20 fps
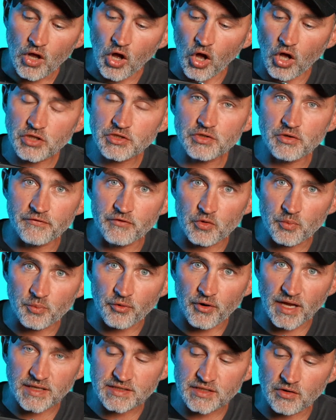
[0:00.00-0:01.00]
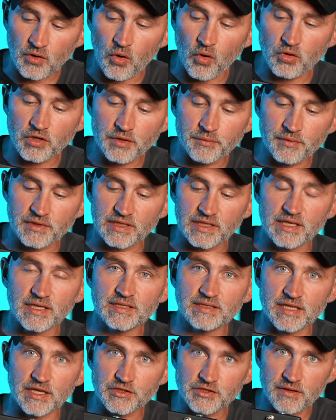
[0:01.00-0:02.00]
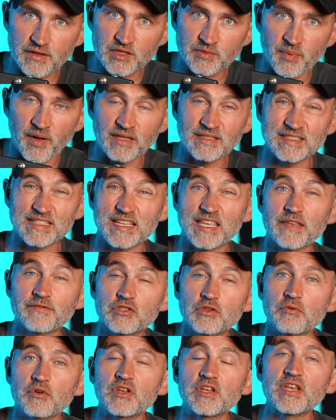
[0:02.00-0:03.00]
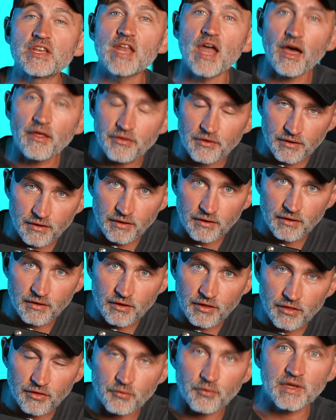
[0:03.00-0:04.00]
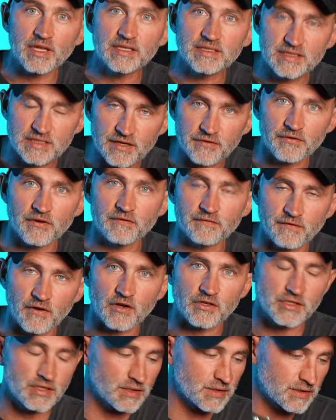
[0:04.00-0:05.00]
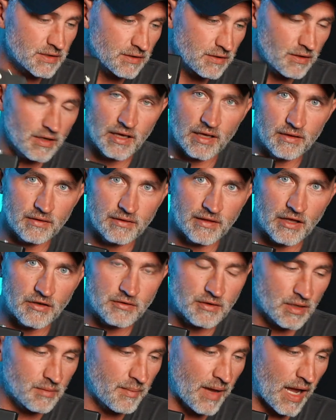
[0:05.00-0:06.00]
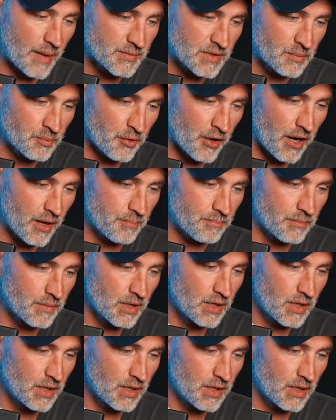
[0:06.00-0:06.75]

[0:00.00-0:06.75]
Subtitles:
Also, if you press and hold and release each of these buttons, it gives you another 3 different functions that you can map in Prime.